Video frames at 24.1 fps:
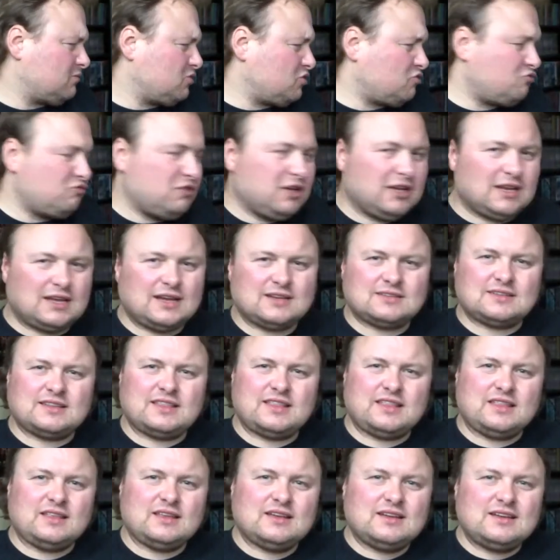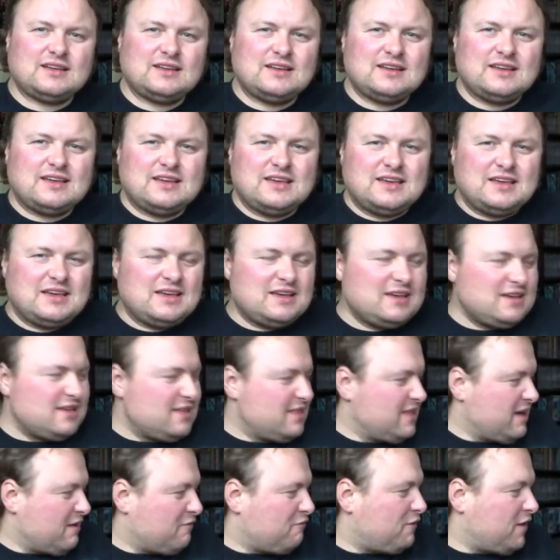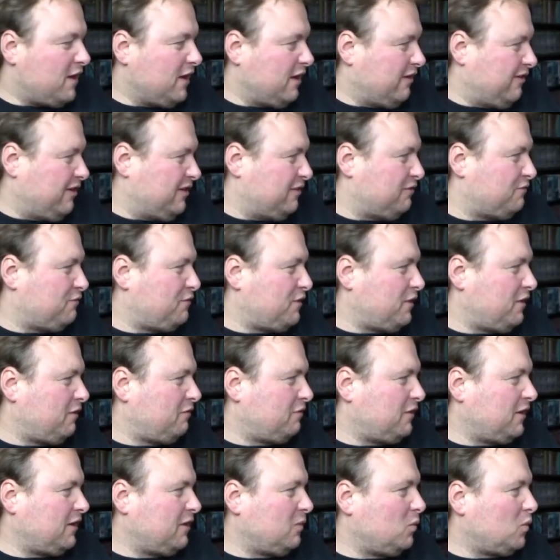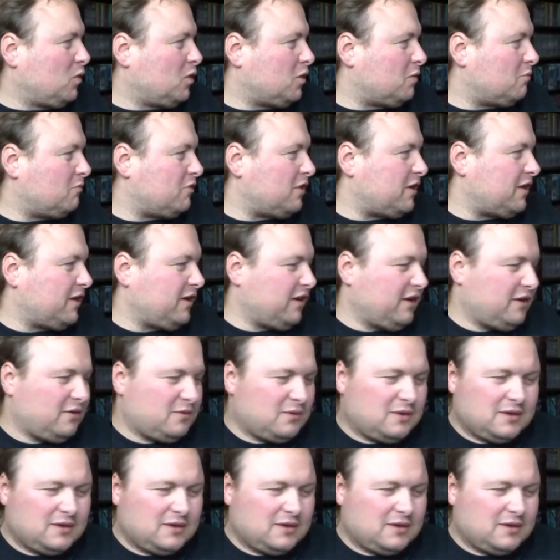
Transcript: just realising that fire is very, very warm right now.